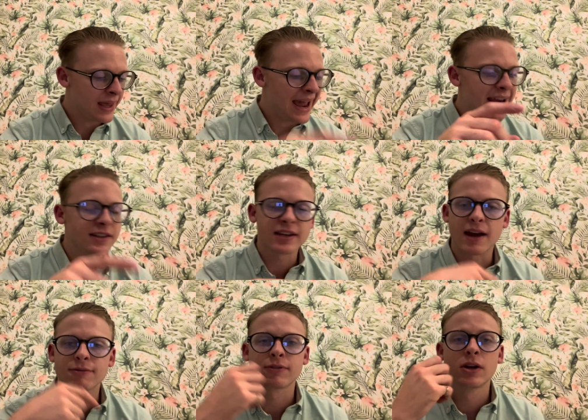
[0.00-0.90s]

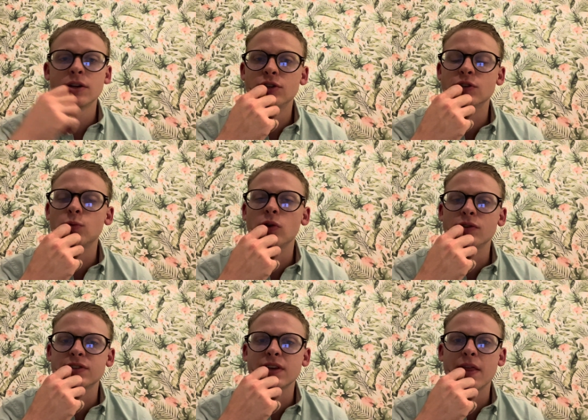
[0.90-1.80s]
Asaph just
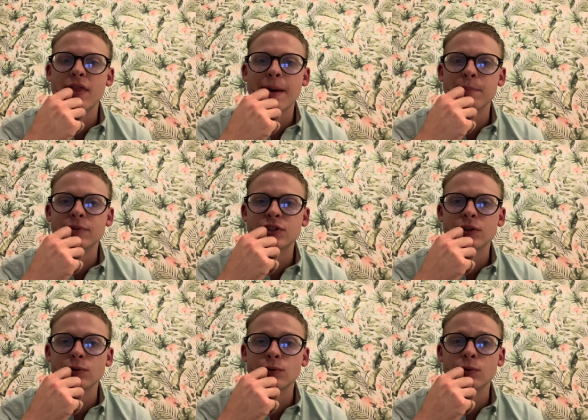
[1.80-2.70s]
wants them
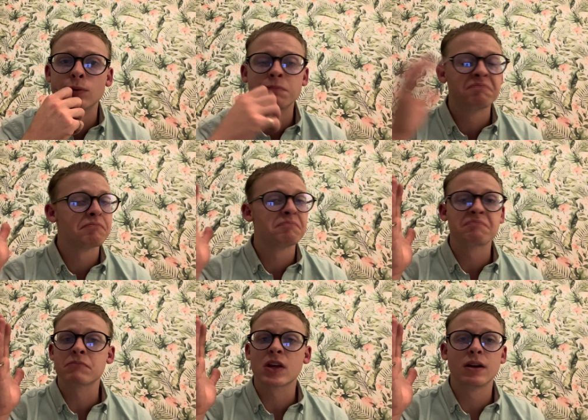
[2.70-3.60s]
to
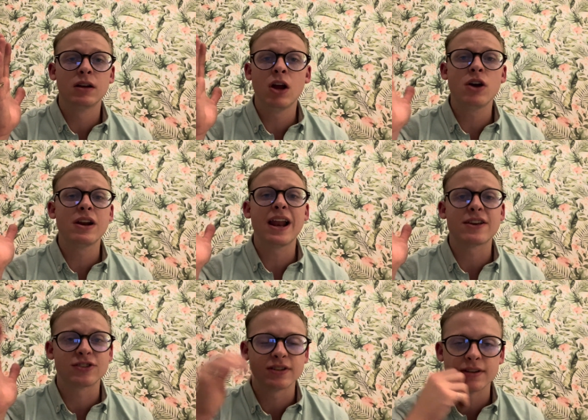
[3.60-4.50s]
learn a
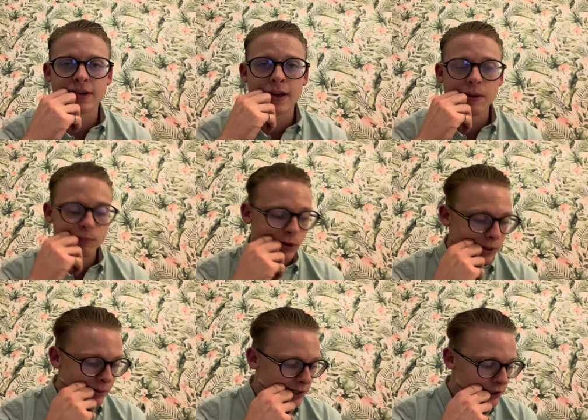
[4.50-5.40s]
lesson, pretty
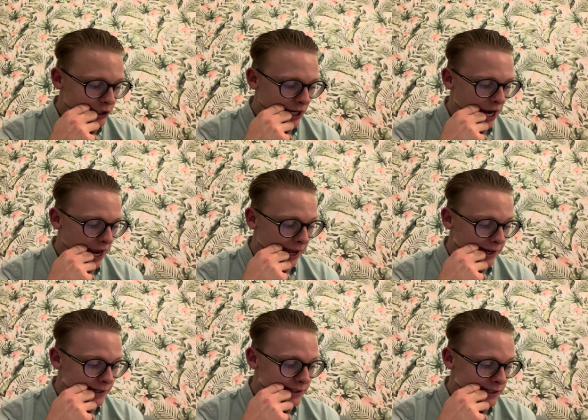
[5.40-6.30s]
much,
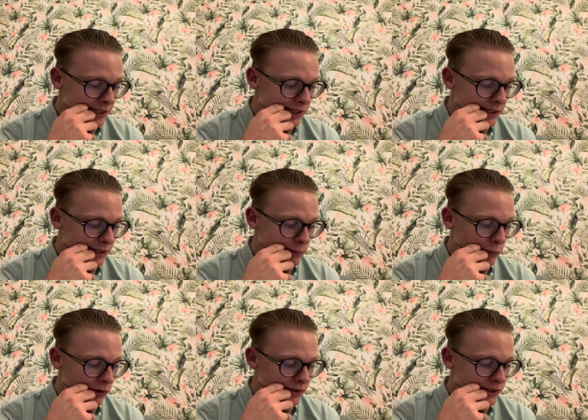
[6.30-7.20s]
and he
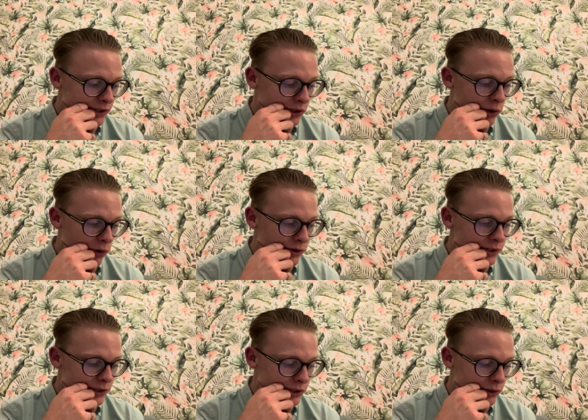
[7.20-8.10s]
wants God
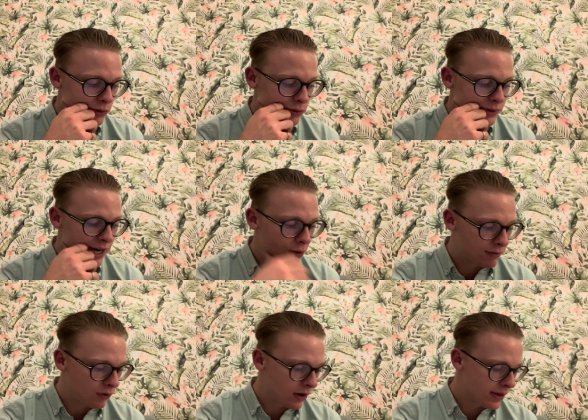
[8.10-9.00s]
to
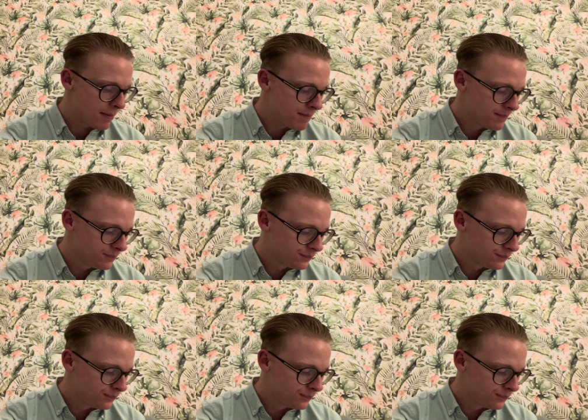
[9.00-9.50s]
terrify them